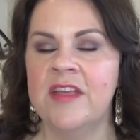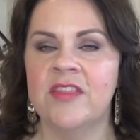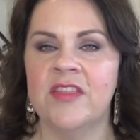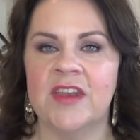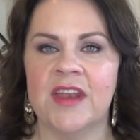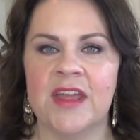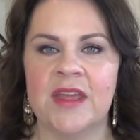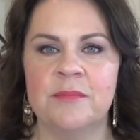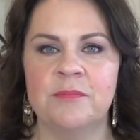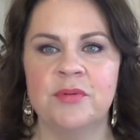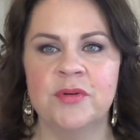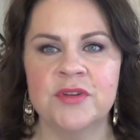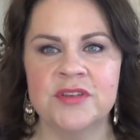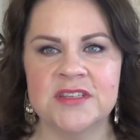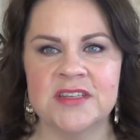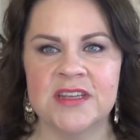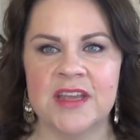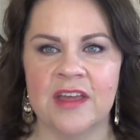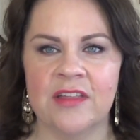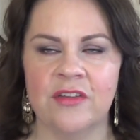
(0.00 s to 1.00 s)
that I had put
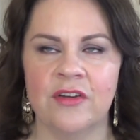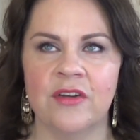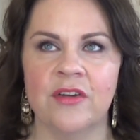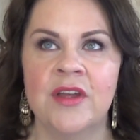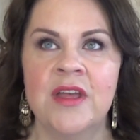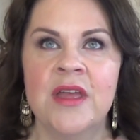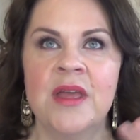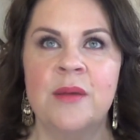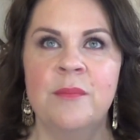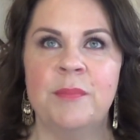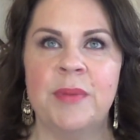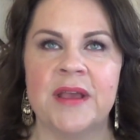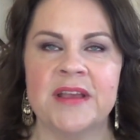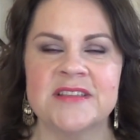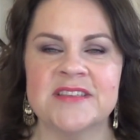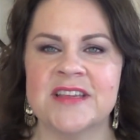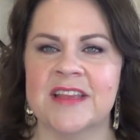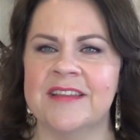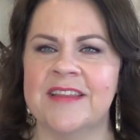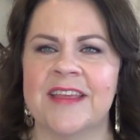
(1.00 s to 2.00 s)
together
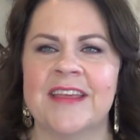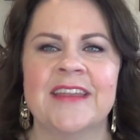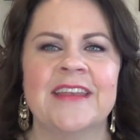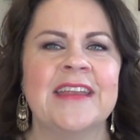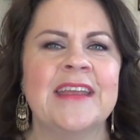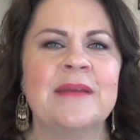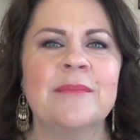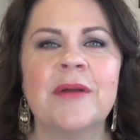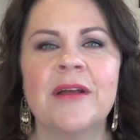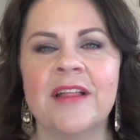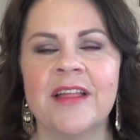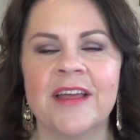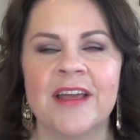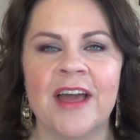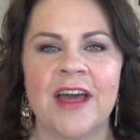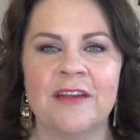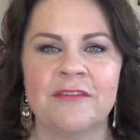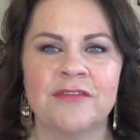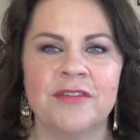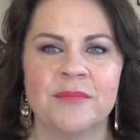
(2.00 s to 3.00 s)
based on like an email I
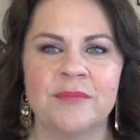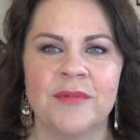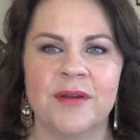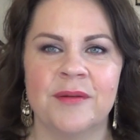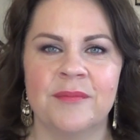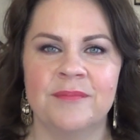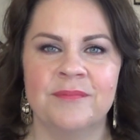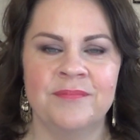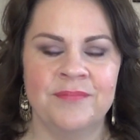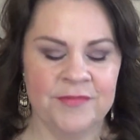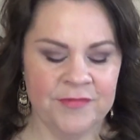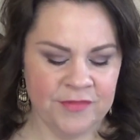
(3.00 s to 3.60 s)
got from um,